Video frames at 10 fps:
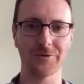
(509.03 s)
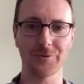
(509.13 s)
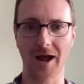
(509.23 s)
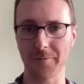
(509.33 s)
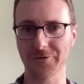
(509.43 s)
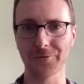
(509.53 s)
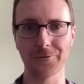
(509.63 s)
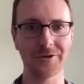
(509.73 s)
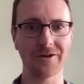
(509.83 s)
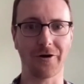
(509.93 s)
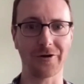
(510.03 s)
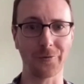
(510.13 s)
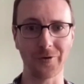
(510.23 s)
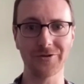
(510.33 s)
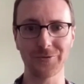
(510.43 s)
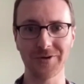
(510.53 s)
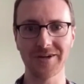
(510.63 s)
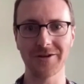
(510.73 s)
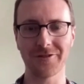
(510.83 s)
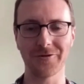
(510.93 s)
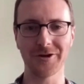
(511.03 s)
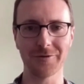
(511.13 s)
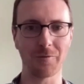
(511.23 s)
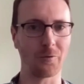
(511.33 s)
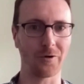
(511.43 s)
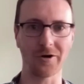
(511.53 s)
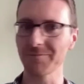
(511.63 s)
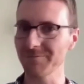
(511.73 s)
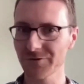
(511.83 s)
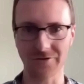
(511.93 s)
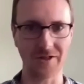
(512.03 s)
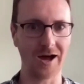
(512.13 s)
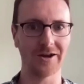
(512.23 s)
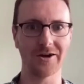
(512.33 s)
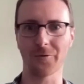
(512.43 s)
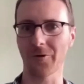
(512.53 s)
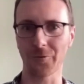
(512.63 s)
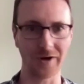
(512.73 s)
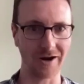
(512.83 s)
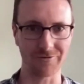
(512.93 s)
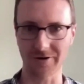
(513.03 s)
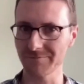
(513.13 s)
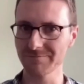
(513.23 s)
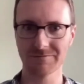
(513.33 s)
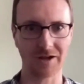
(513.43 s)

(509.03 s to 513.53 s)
You absolutely are going to need Ethereum or Solana or whatever